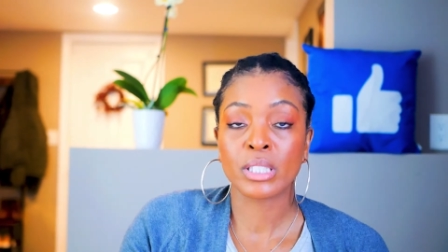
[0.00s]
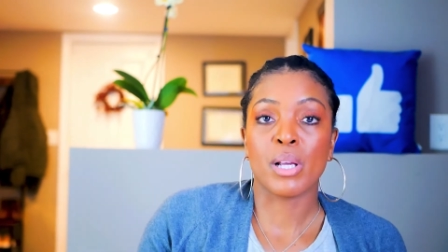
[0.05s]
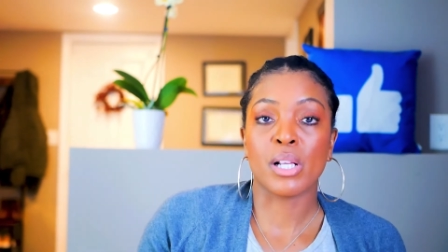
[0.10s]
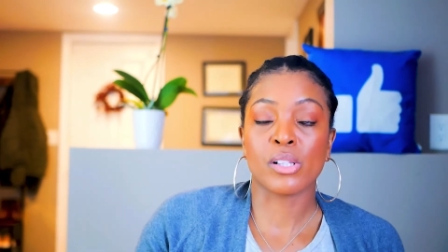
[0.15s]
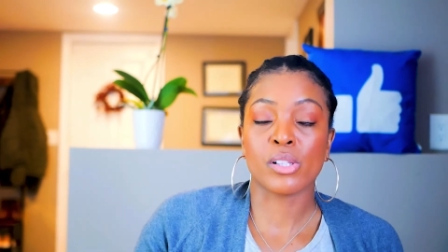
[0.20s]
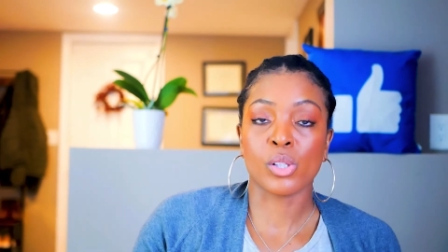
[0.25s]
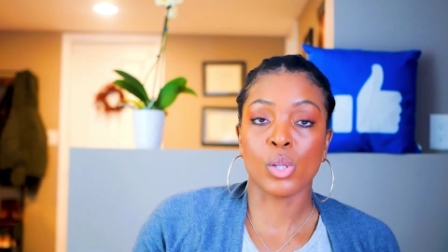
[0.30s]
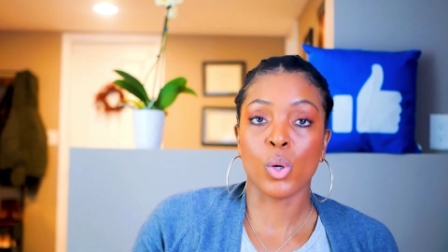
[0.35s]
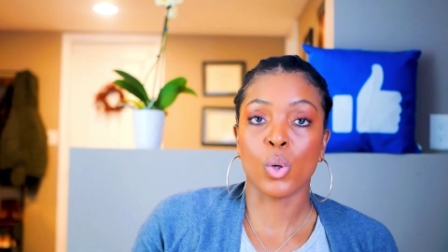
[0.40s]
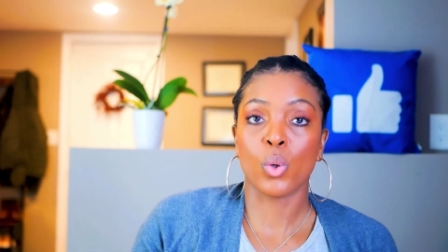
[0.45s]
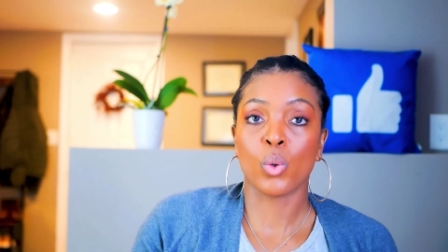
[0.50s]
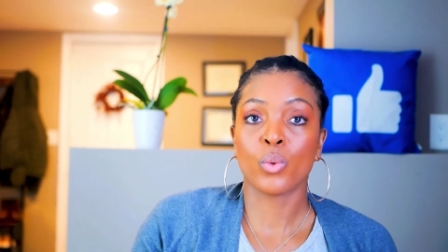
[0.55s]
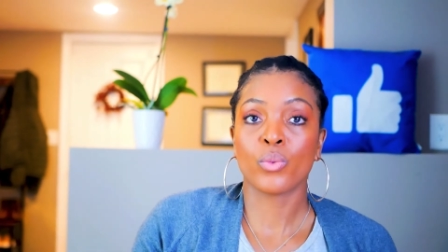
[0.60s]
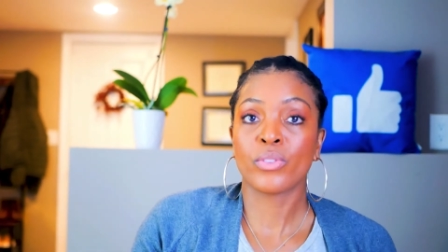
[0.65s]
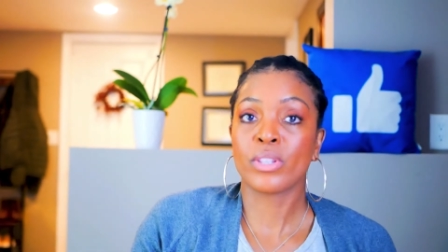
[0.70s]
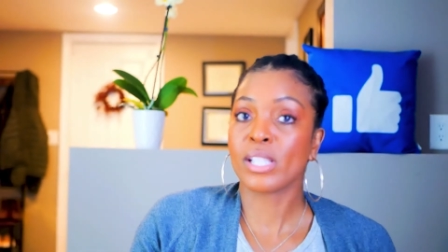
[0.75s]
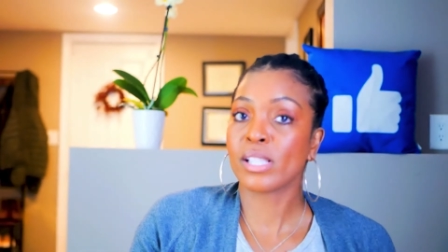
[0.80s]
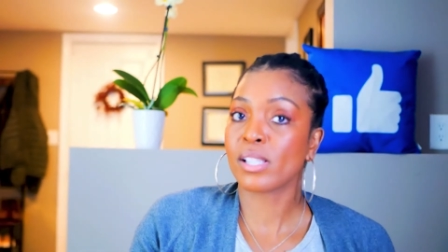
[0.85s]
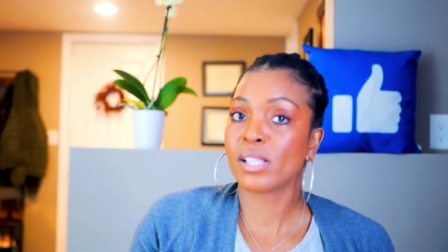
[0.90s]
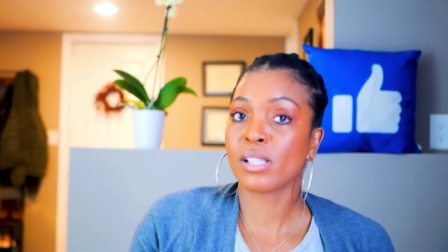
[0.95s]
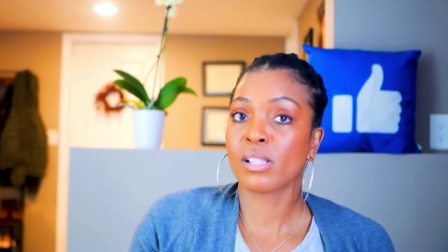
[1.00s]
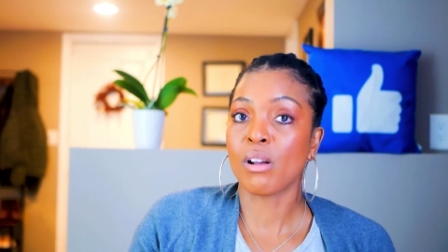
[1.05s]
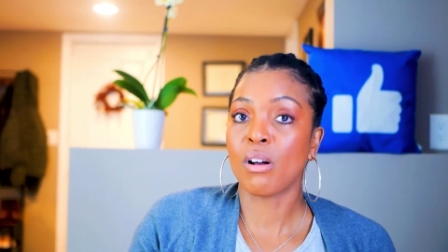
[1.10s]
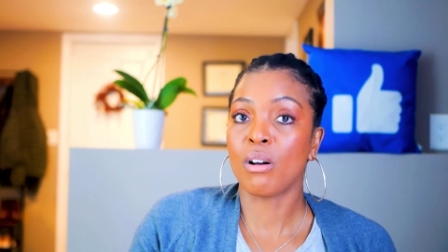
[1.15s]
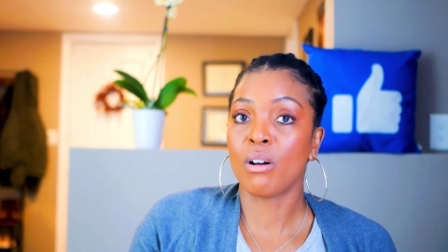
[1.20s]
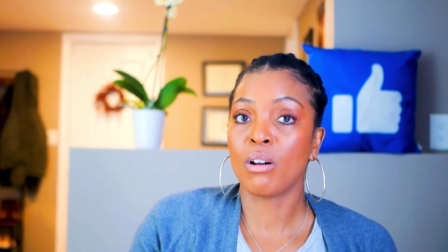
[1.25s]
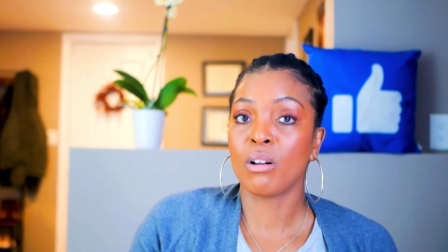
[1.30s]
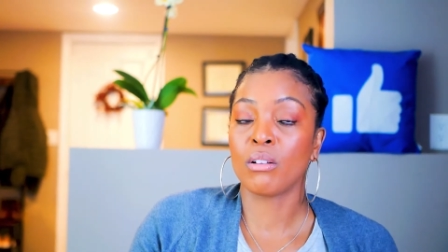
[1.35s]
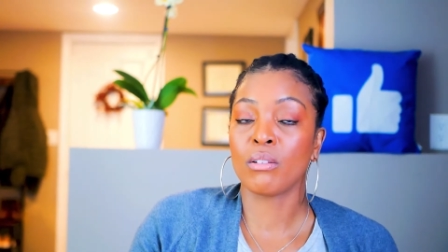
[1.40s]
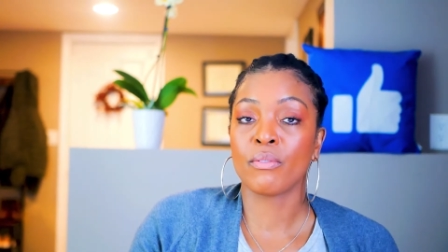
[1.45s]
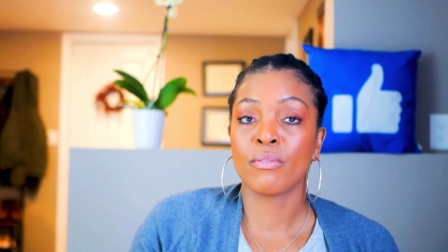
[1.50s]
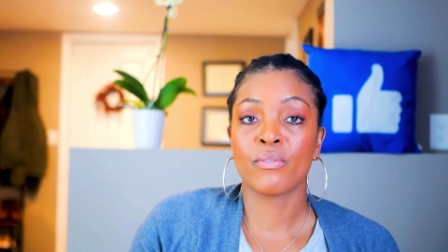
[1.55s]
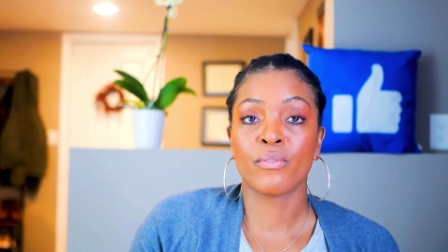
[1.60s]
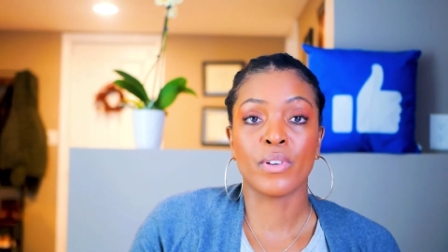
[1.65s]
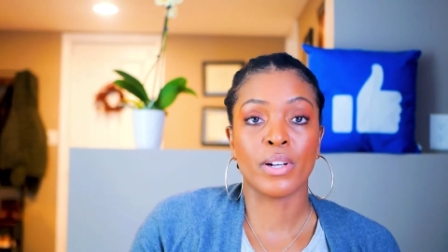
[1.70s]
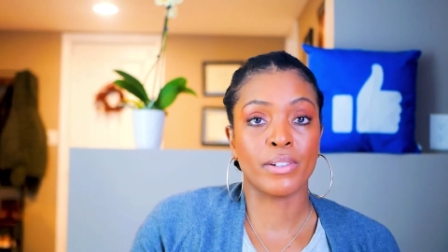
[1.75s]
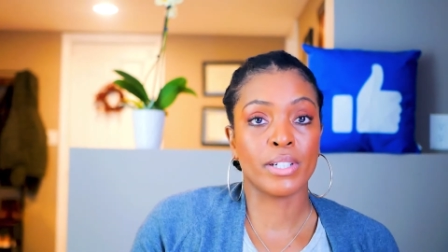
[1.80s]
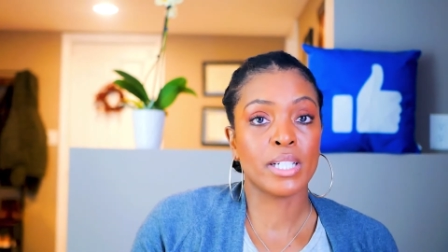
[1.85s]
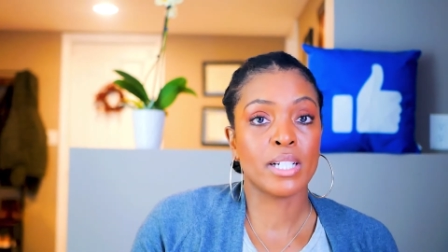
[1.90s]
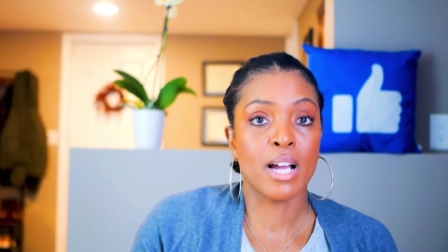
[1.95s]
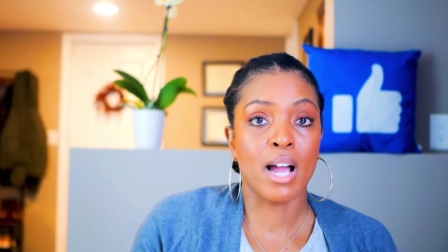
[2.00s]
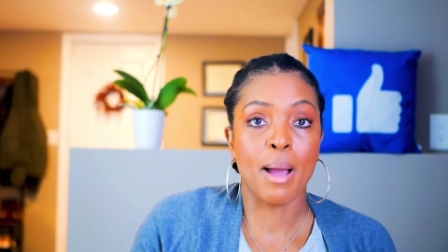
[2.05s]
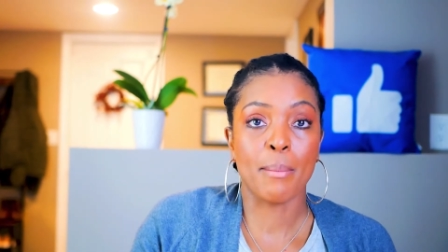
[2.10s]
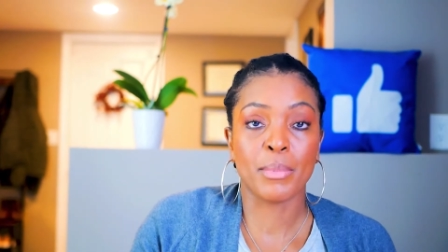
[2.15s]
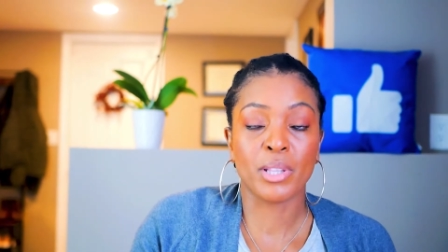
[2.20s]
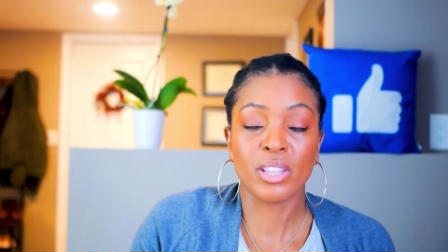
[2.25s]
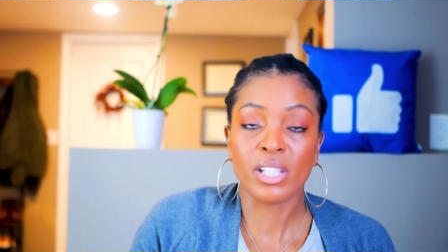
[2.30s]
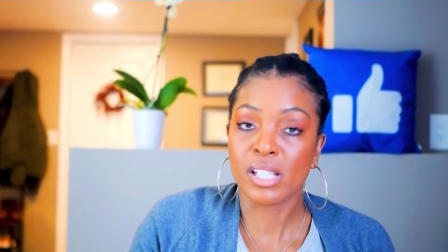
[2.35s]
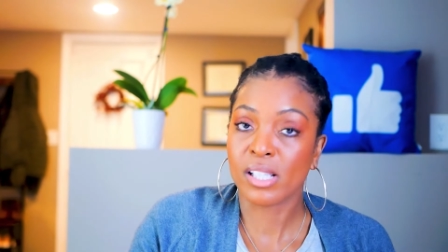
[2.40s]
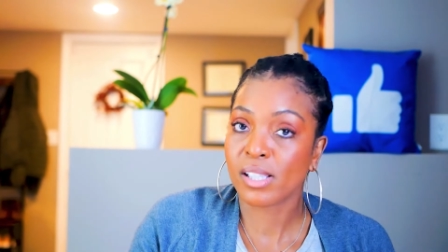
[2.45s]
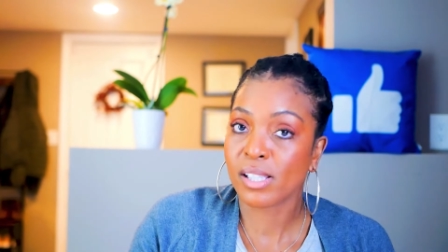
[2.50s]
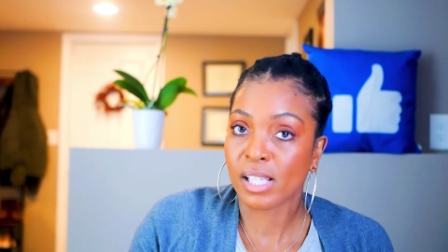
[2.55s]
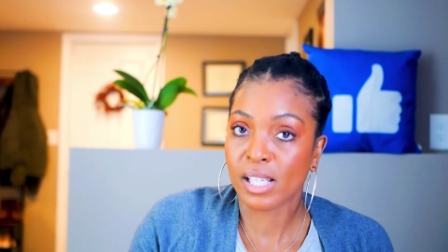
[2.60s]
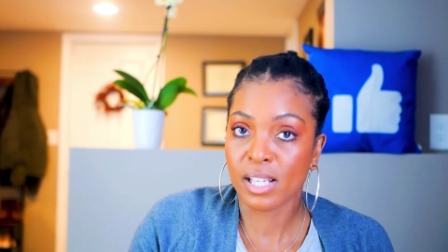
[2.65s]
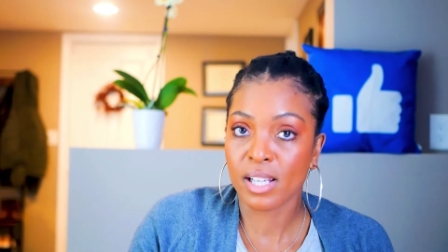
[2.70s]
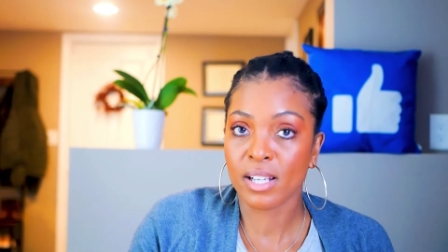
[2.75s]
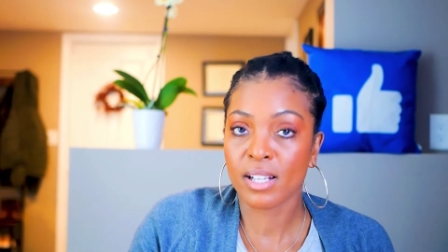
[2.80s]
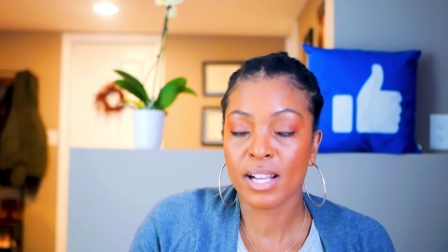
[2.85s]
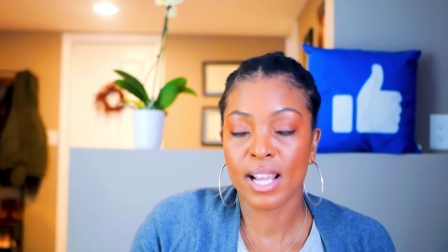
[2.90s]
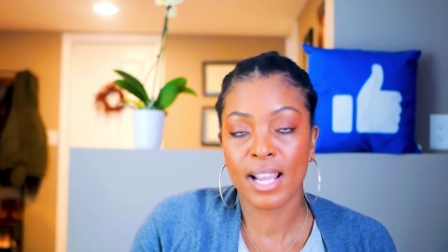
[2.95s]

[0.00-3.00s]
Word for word: And so this is all very commonly seen